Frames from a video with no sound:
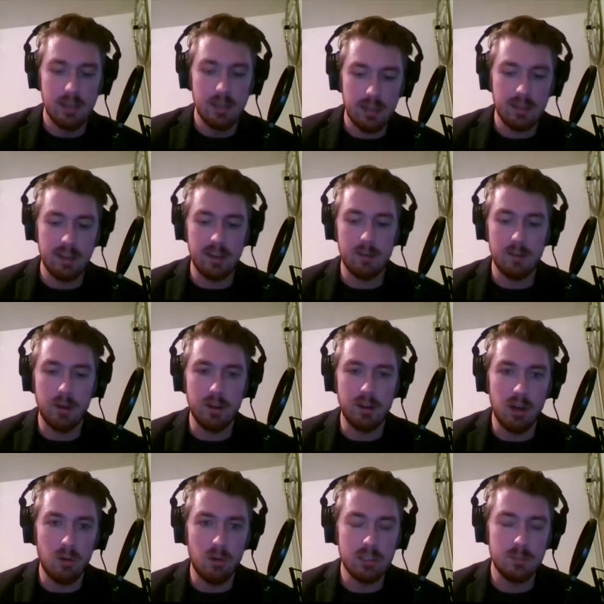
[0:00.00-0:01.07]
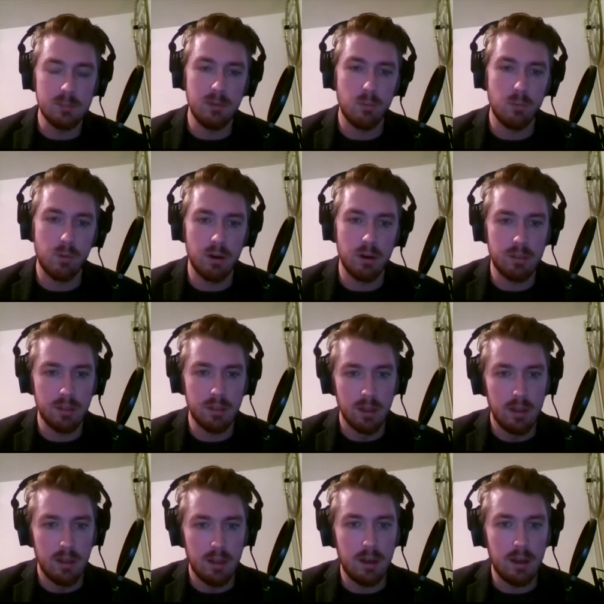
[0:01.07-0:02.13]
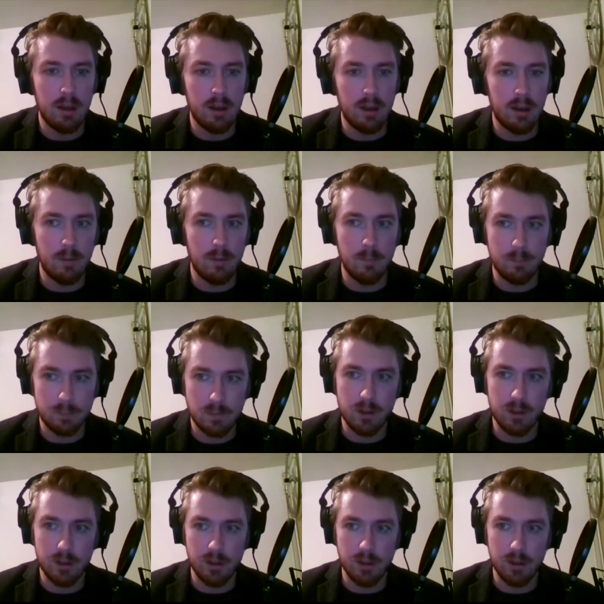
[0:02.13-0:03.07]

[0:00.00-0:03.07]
uh, then it might always be worth Um, you know,